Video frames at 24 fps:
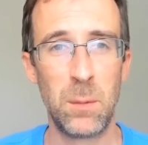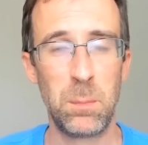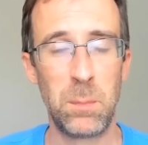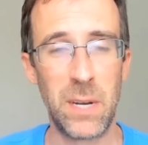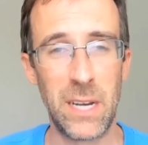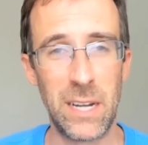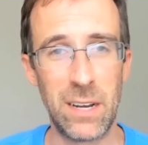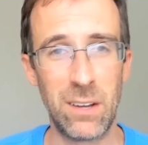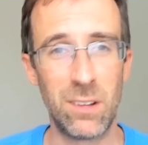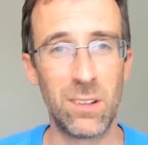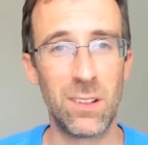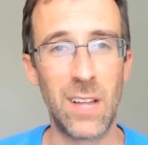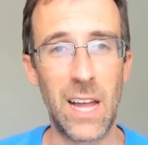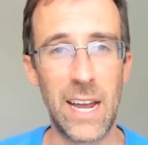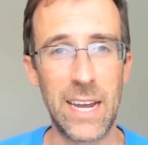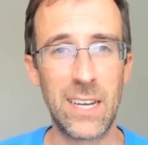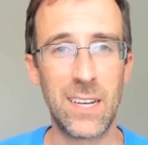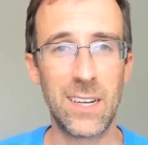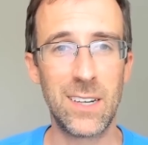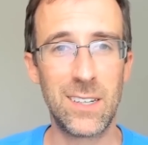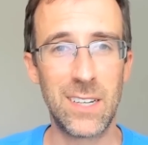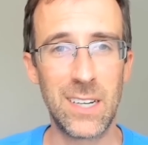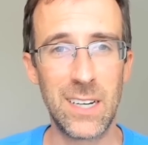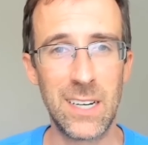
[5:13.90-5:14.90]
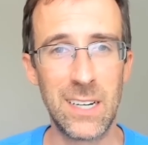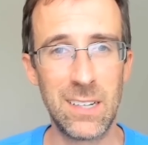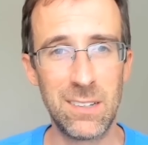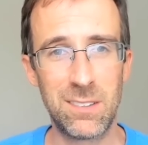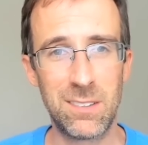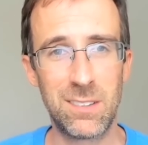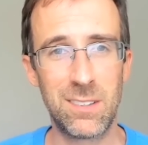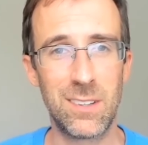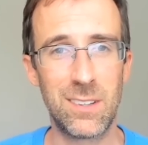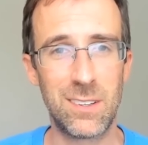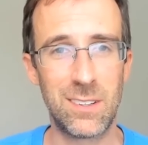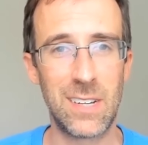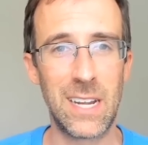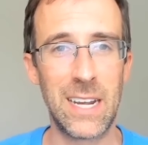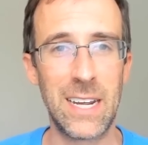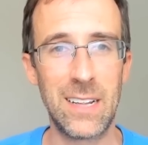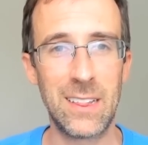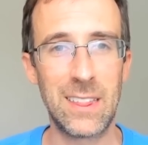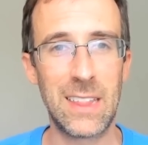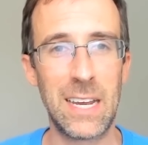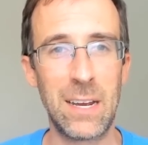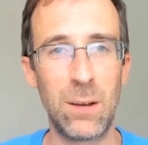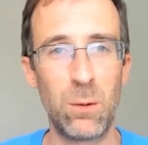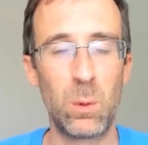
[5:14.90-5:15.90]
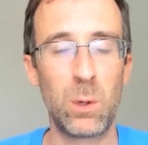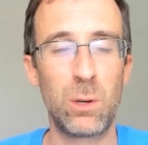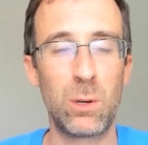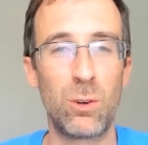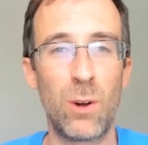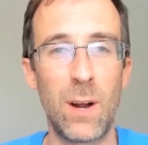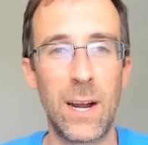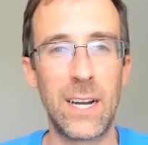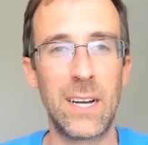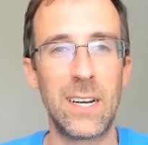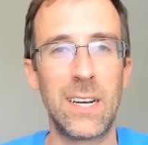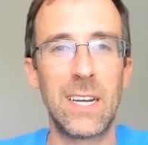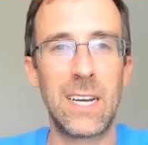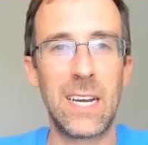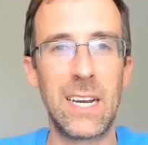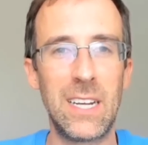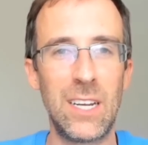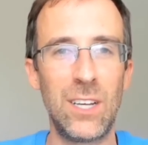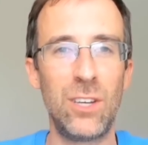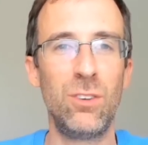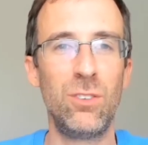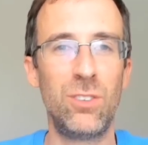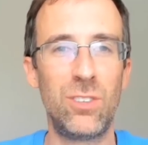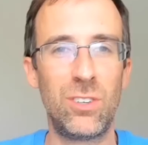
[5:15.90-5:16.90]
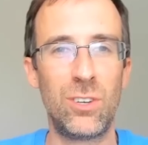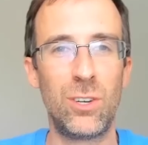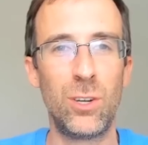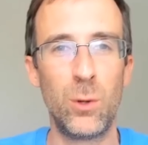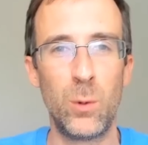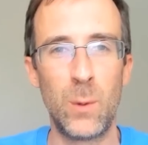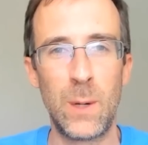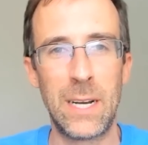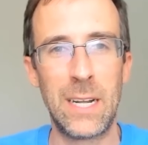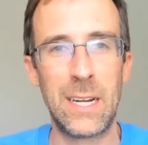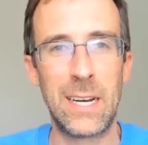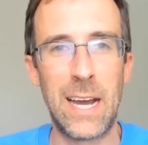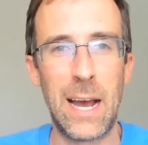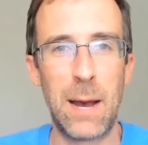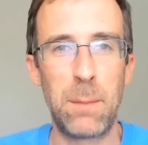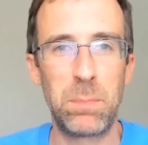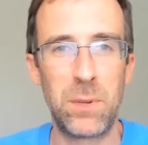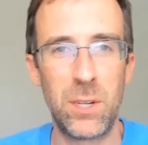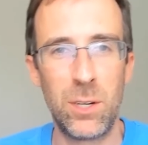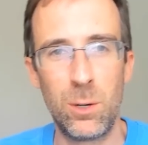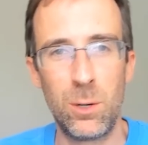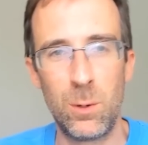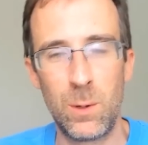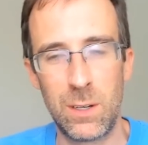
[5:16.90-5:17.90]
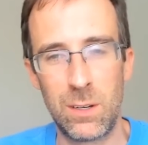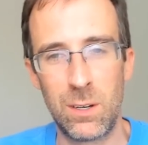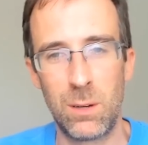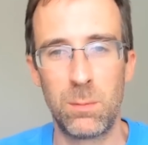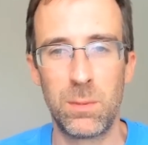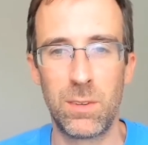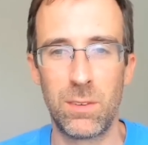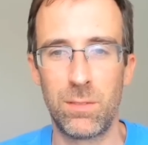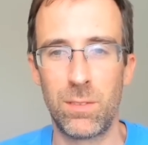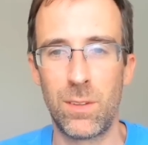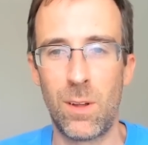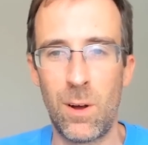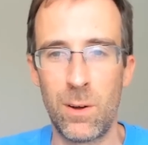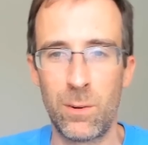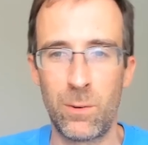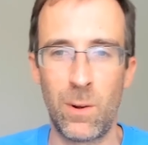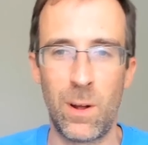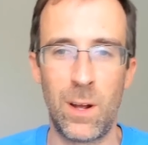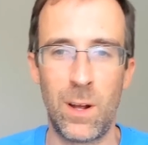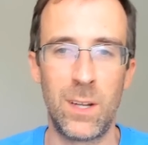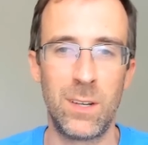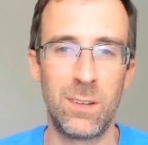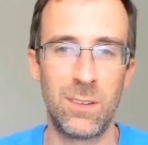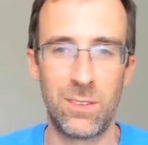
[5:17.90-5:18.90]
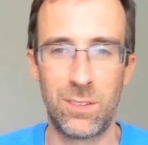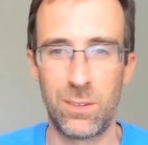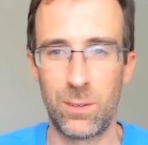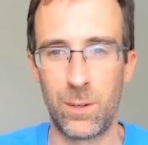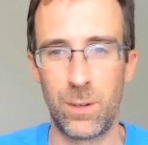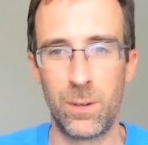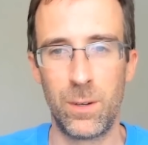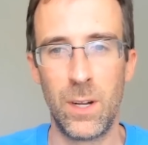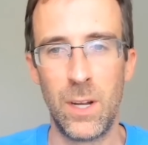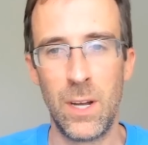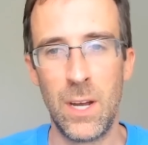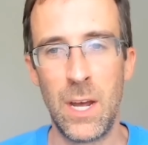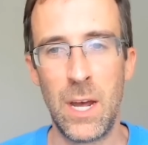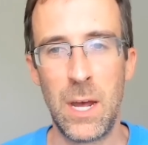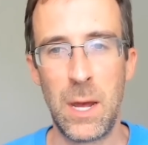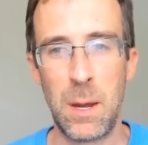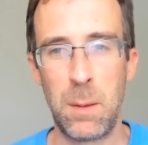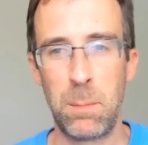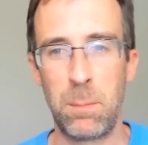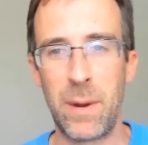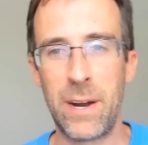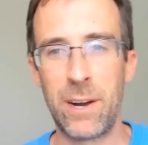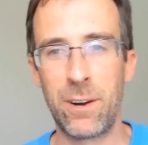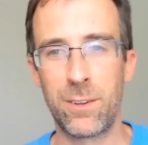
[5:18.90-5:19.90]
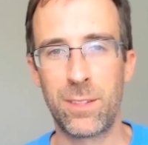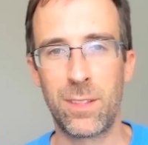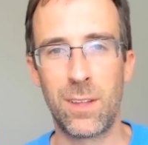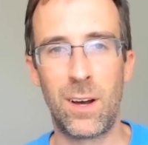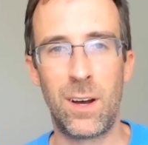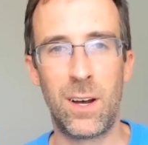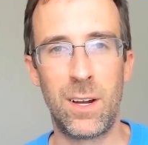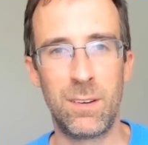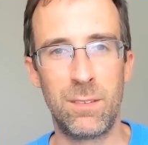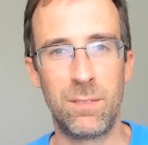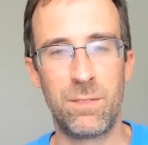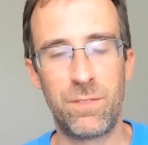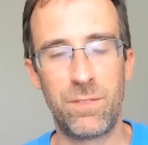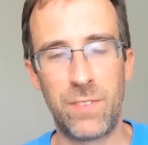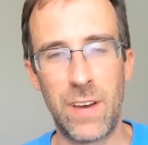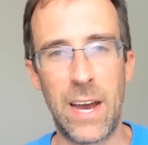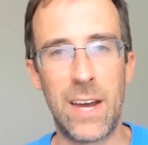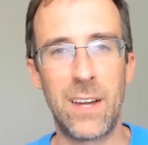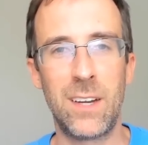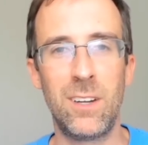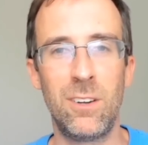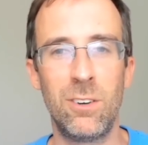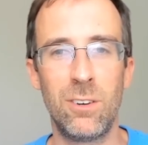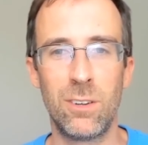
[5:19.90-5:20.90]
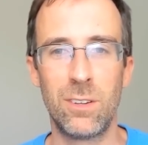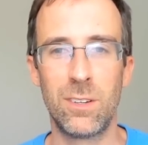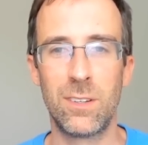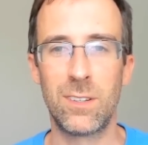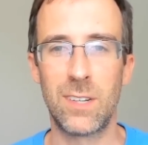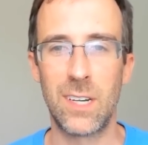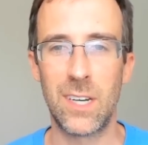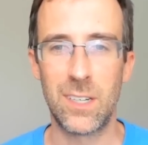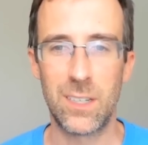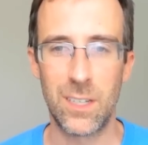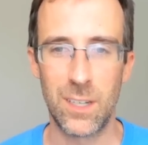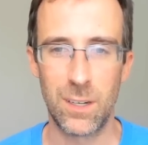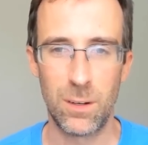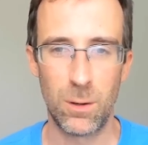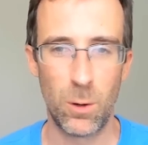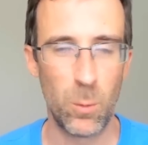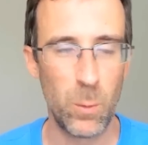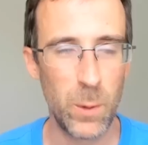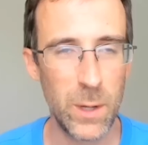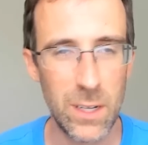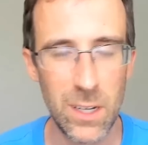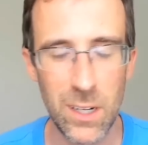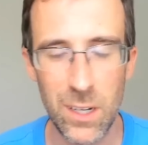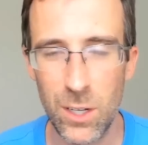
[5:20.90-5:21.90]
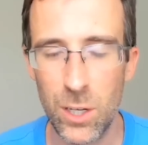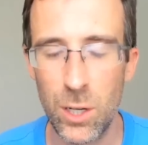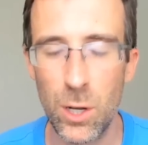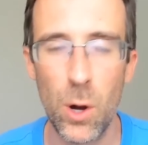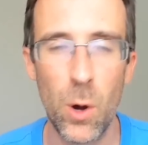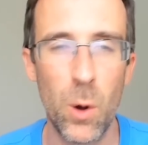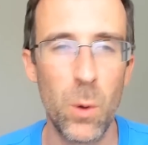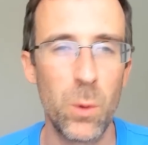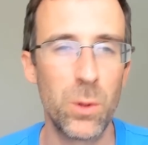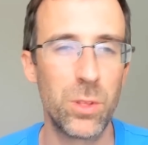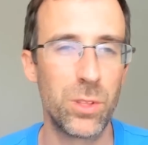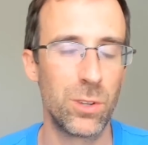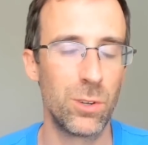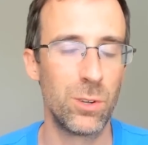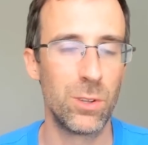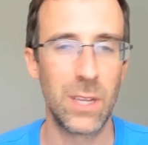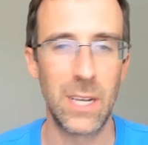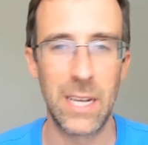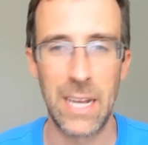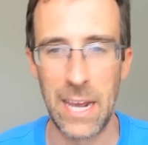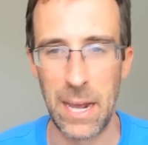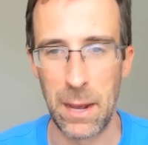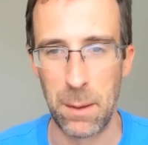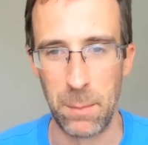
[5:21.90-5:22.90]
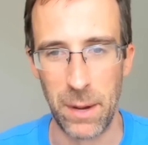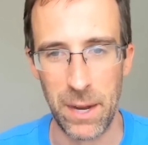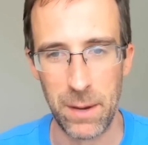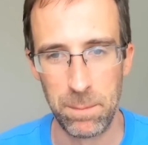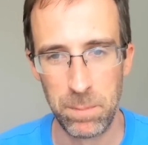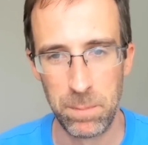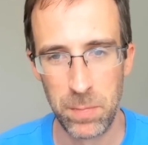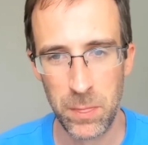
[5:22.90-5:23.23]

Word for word: meaning glycogen is the same thing we're trying to get used to and adapt to in terms of long runs or marathon fat utilization. We could go through the gamut.